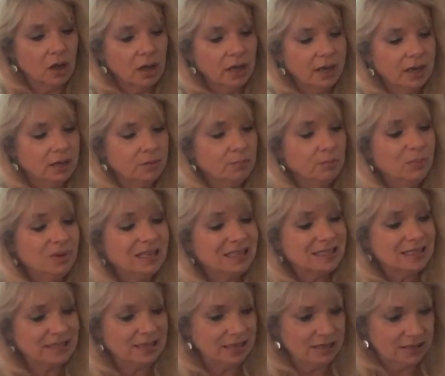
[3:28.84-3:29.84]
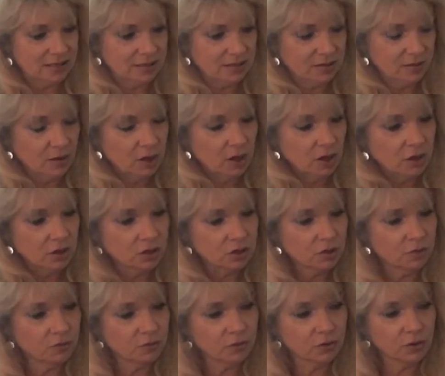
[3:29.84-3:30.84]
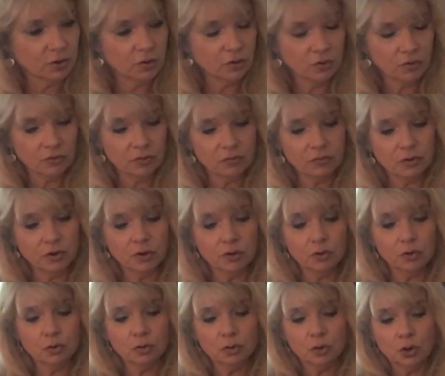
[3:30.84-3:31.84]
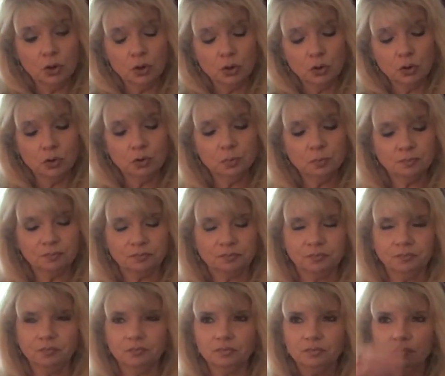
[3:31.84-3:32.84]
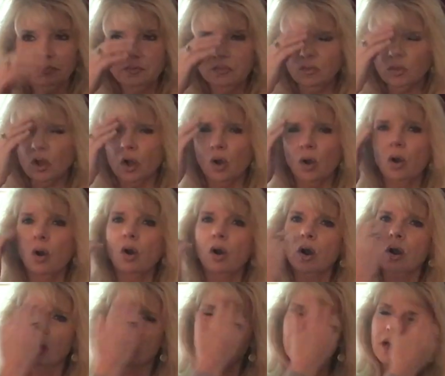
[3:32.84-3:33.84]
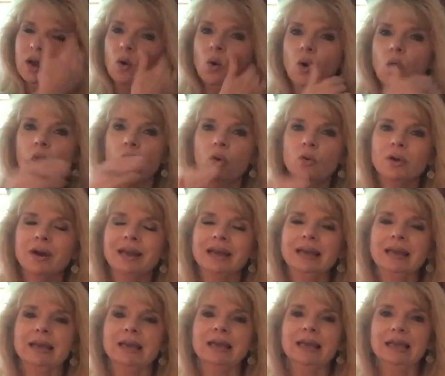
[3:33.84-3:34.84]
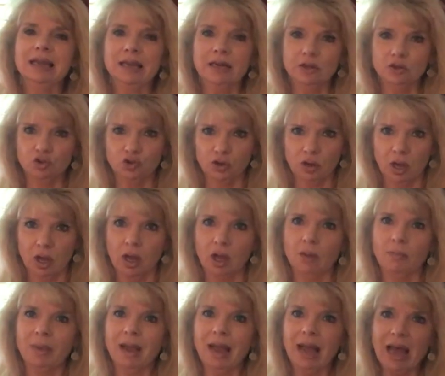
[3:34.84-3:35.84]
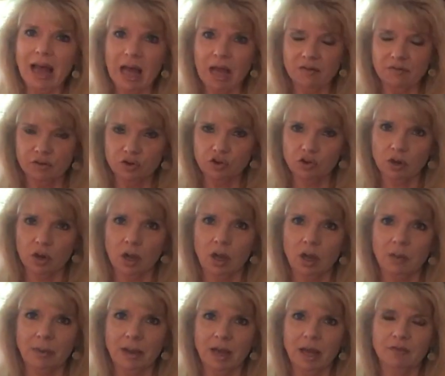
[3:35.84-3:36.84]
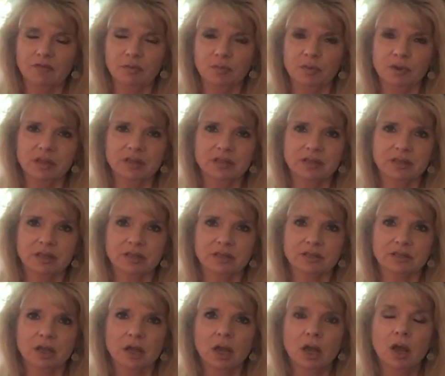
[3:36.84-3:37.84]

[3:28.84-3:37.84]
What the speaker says: in business. So for those of you who are already in a job, have a business,